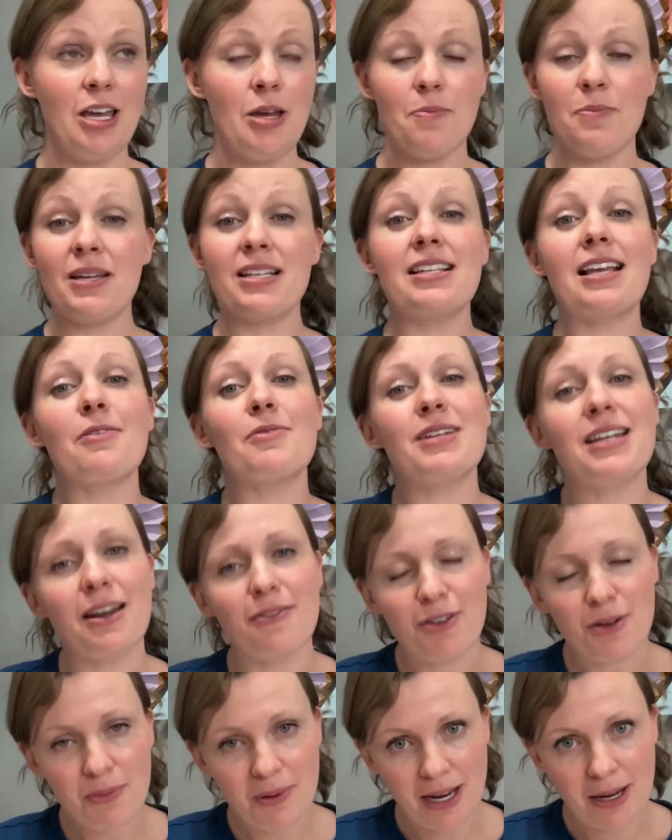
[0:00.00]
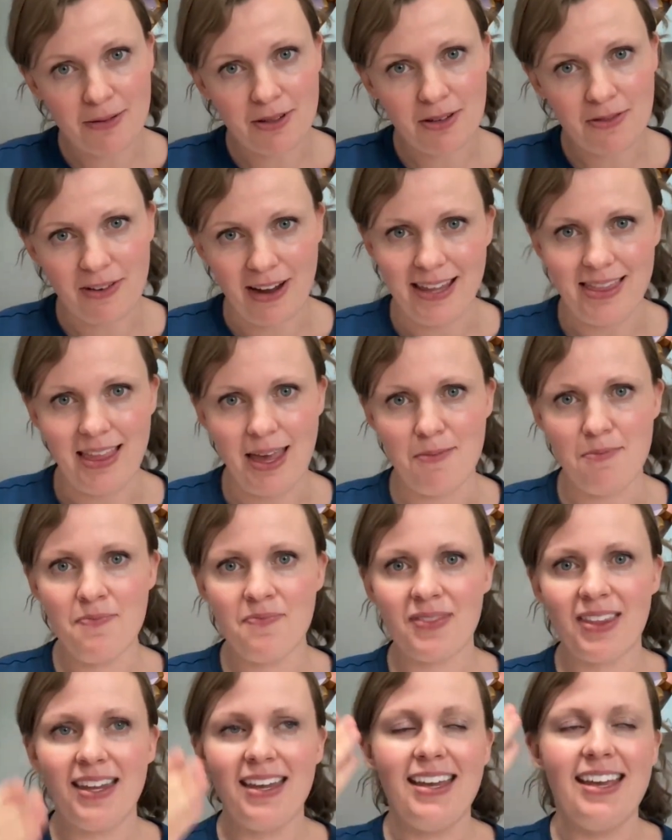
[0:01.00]
because I would never be able to find them.
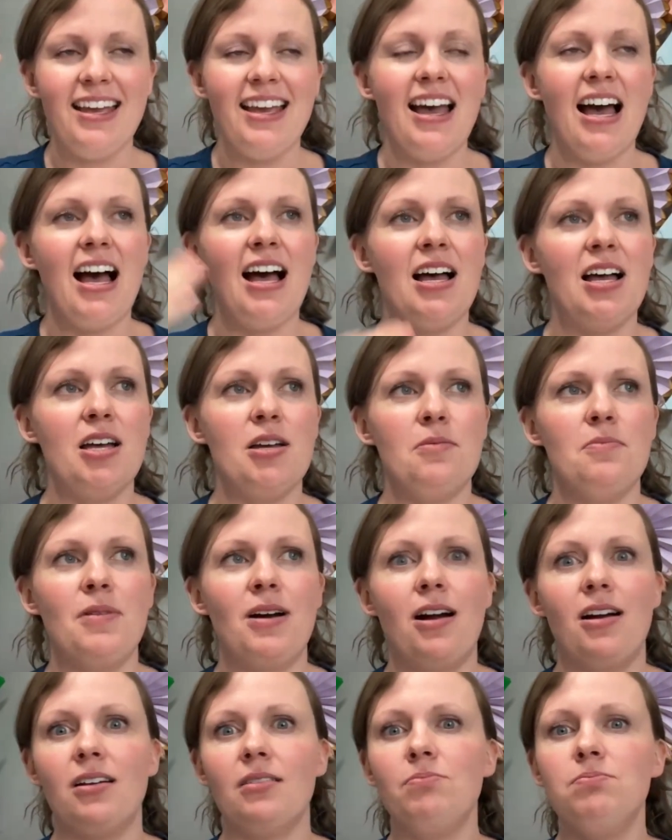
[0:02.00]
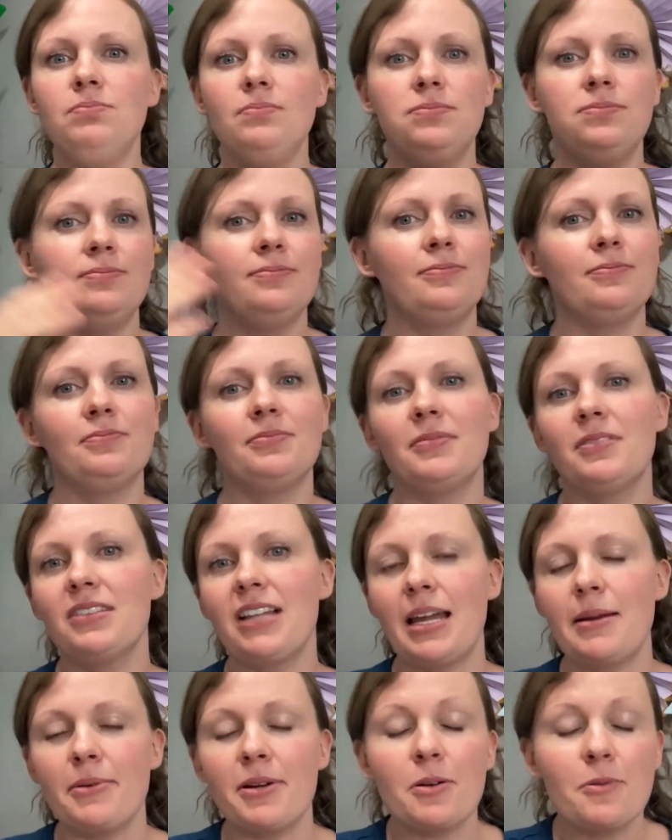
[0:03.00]
Our
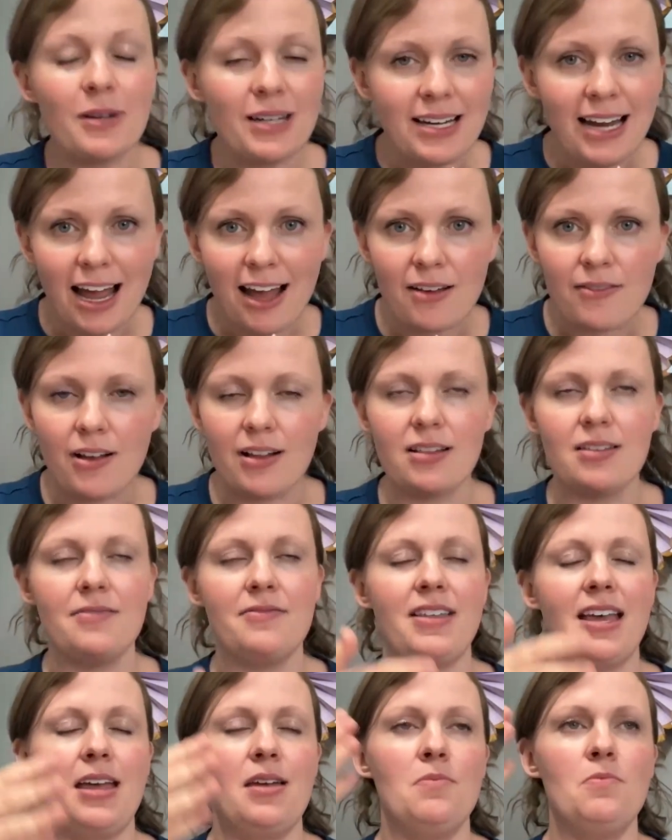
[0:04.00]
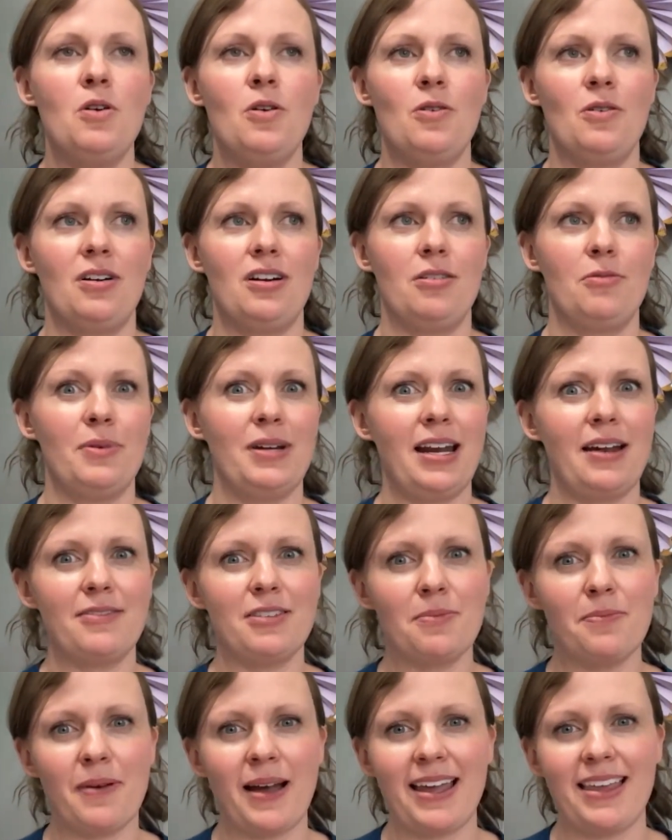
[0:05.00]
library wouldn't have all of them, or we'd have
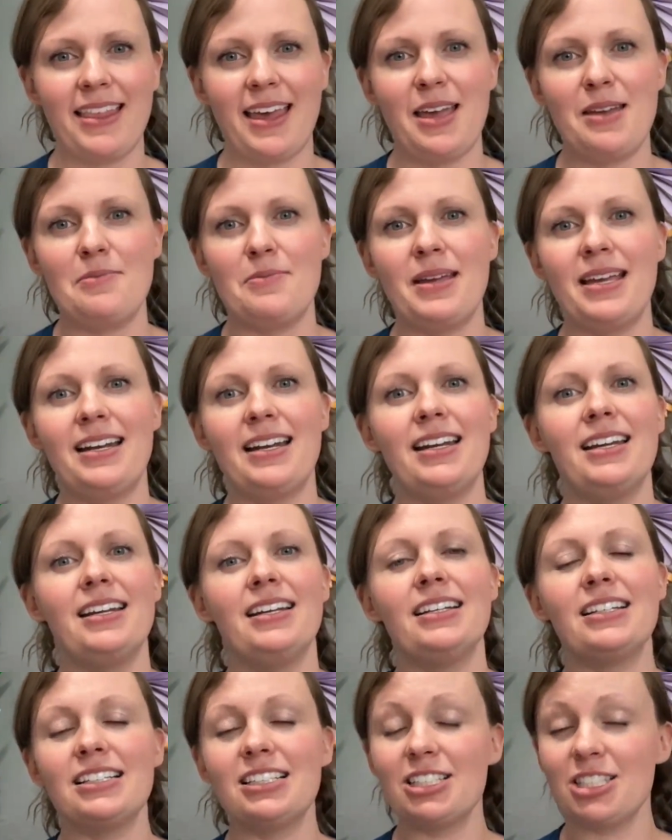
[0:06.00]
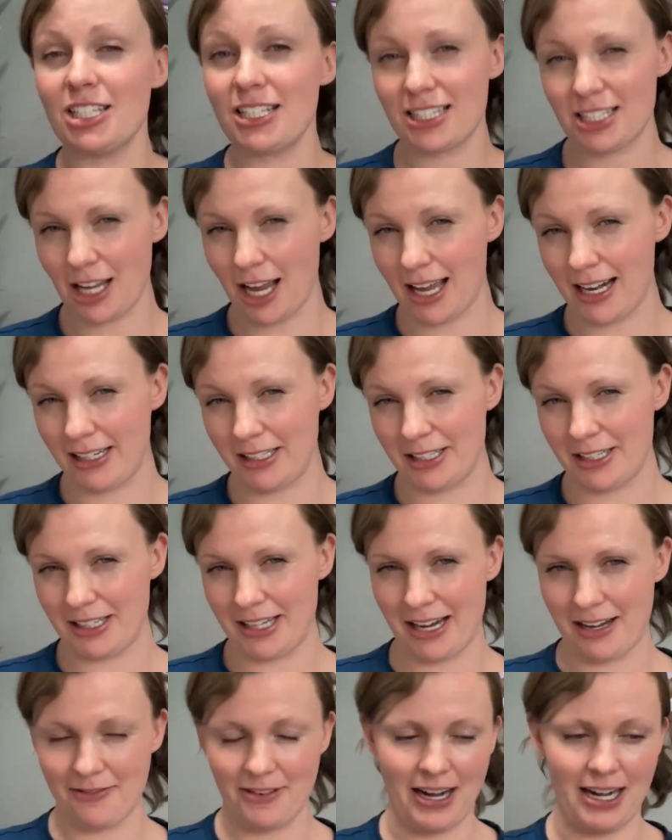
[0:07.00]
to buy them, and it just got a little
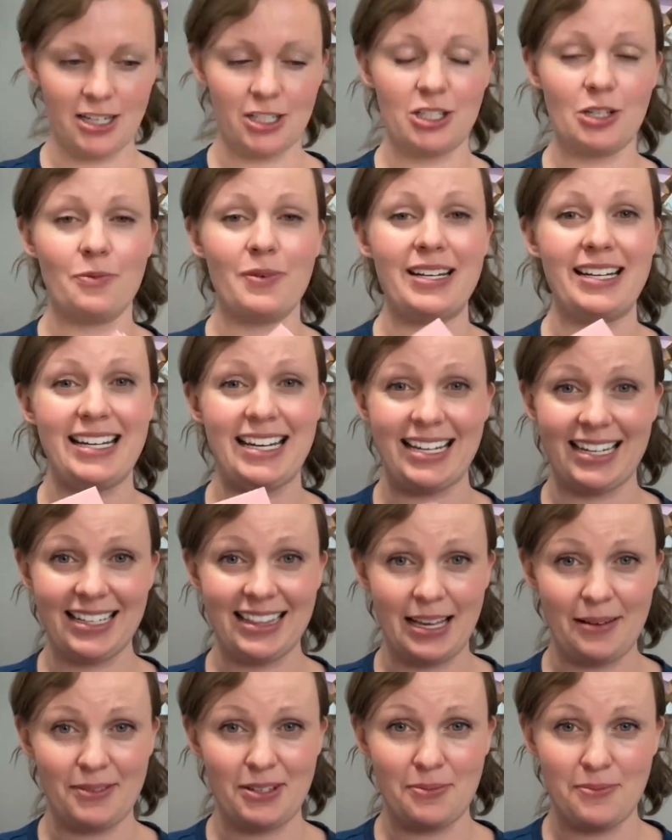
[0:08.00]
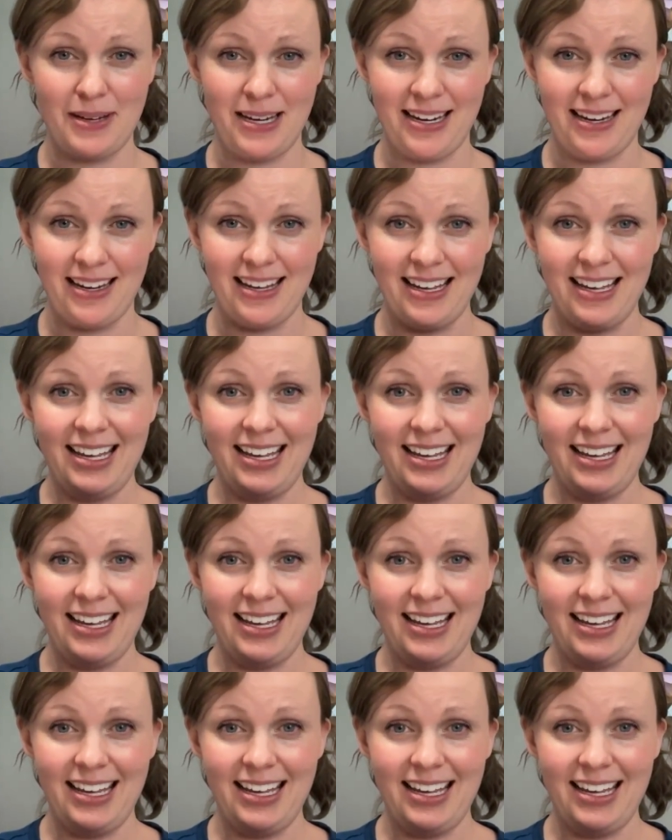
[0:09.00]
out of hand, so we needed them to be